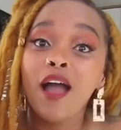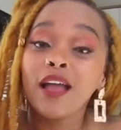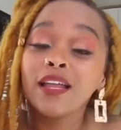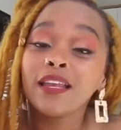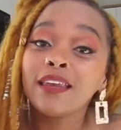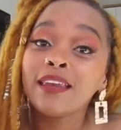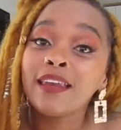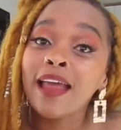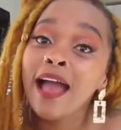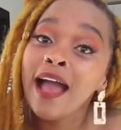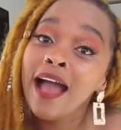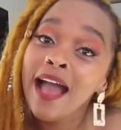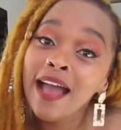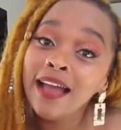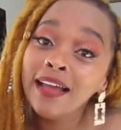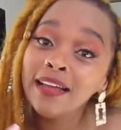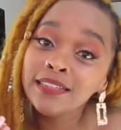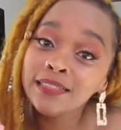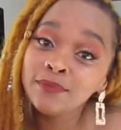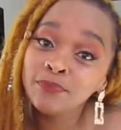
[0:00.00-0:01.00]

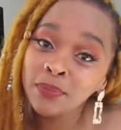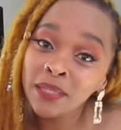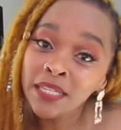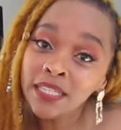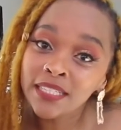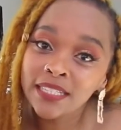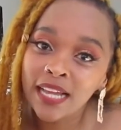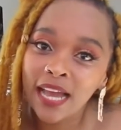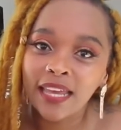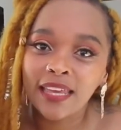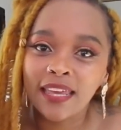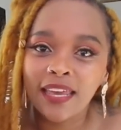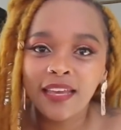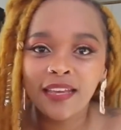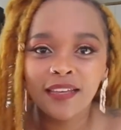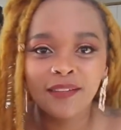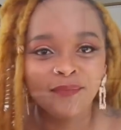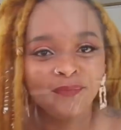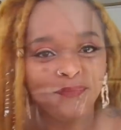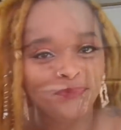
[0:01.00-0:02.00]
Not being
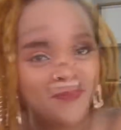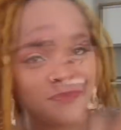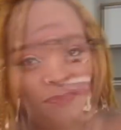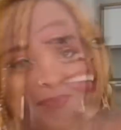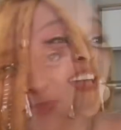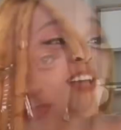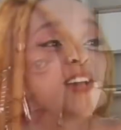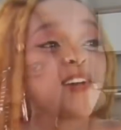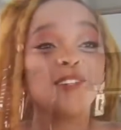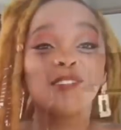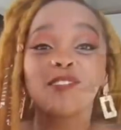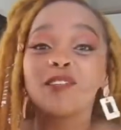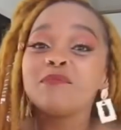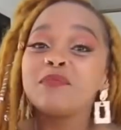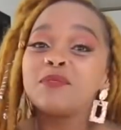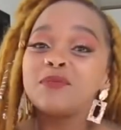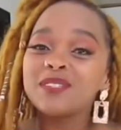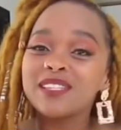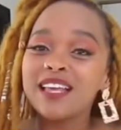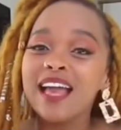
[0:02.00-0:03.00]
that,
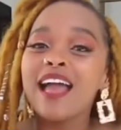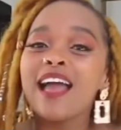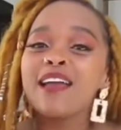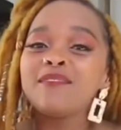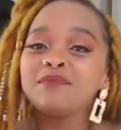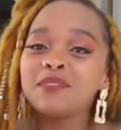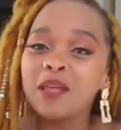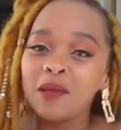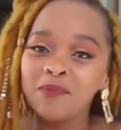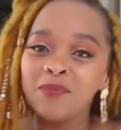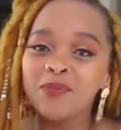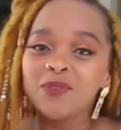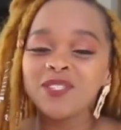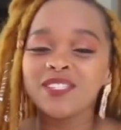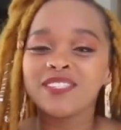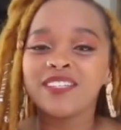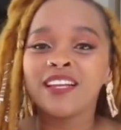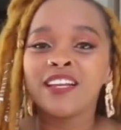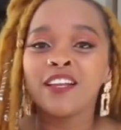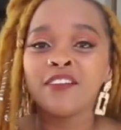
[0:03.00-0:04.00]
sometimes I'm that
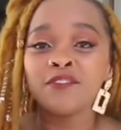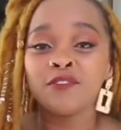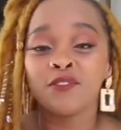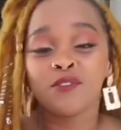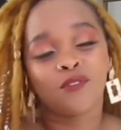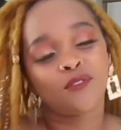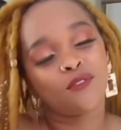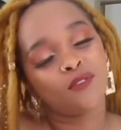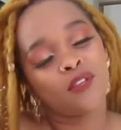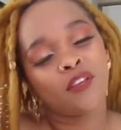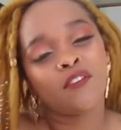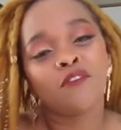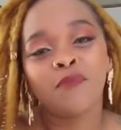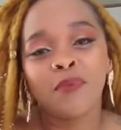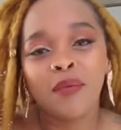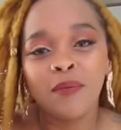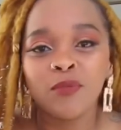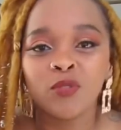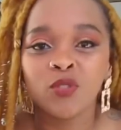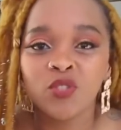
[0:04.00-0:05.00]
person that loves to give
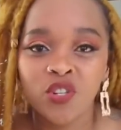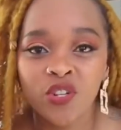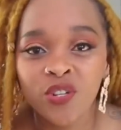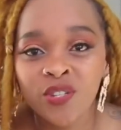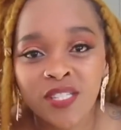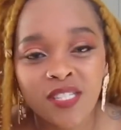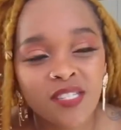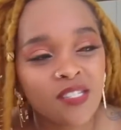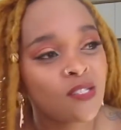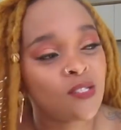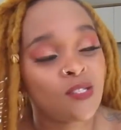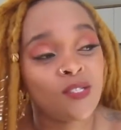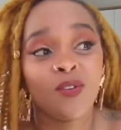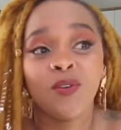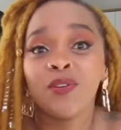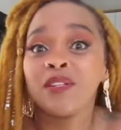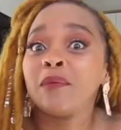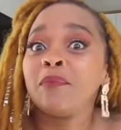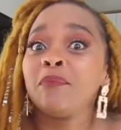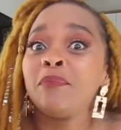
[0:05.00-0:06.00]
people chances.
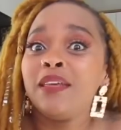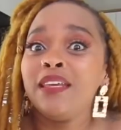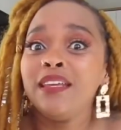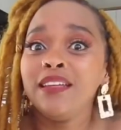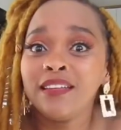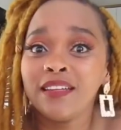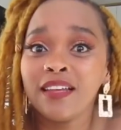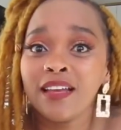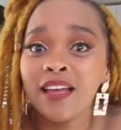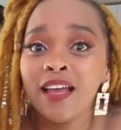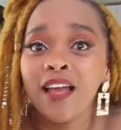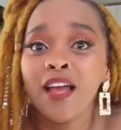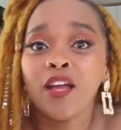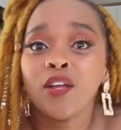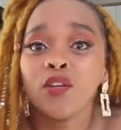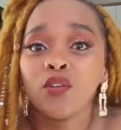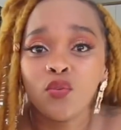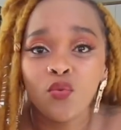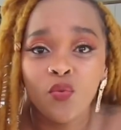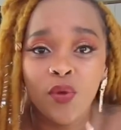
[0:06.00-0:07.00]
So not being
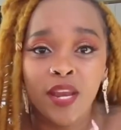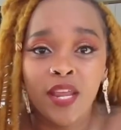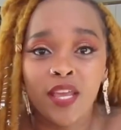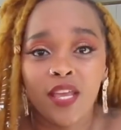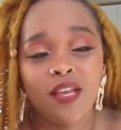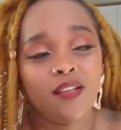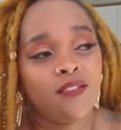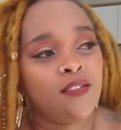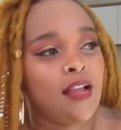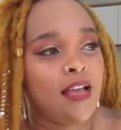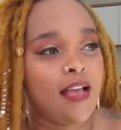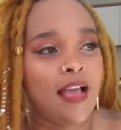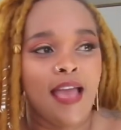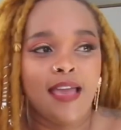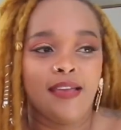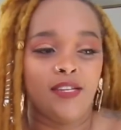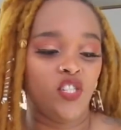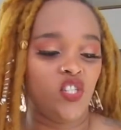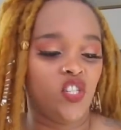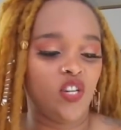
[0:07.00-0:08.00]
that, 20 years like
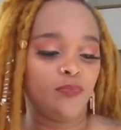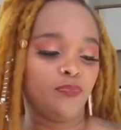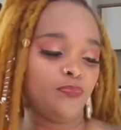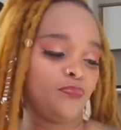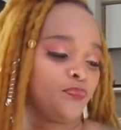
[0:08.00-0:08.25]
I shit.